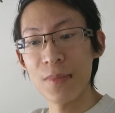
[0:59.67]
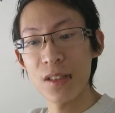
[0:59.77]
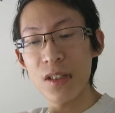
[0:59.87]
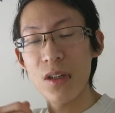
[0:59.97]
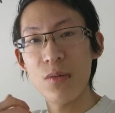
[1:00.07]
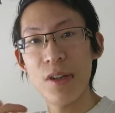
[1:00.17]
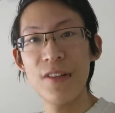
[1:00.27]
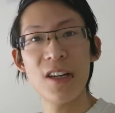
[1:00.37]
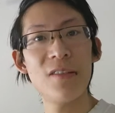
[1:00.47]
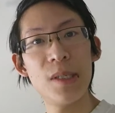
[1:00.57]
So we've
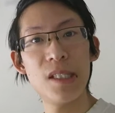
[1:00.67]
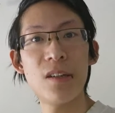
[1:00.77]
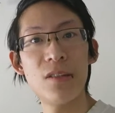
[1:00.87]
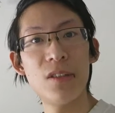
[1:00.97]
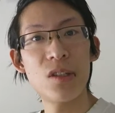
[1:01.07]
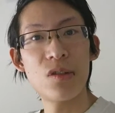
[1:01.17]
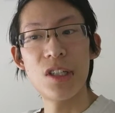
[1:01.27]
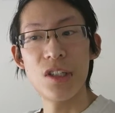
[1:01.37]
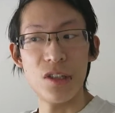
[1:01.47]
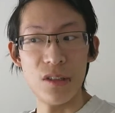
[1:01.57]
kind of missed out on this
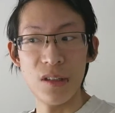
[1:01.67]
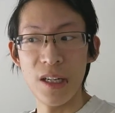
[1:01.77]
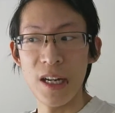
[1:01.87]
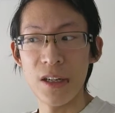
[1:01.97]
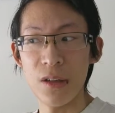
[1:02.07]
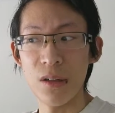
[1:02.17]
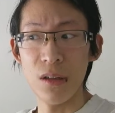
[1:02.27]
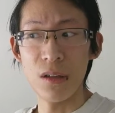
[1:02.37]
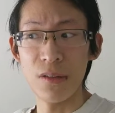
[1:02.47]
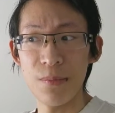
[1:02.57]
tradition, and I know a
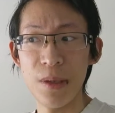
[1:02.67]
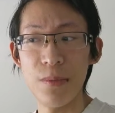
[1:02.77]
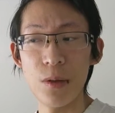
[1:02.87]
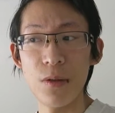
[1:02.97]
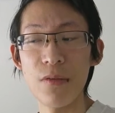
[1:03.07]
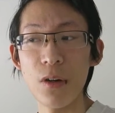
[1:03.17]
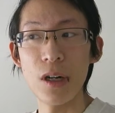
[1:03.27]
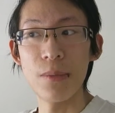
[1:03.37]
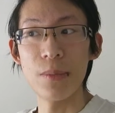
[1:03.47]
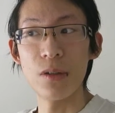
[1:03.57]
lot of people who have grown up in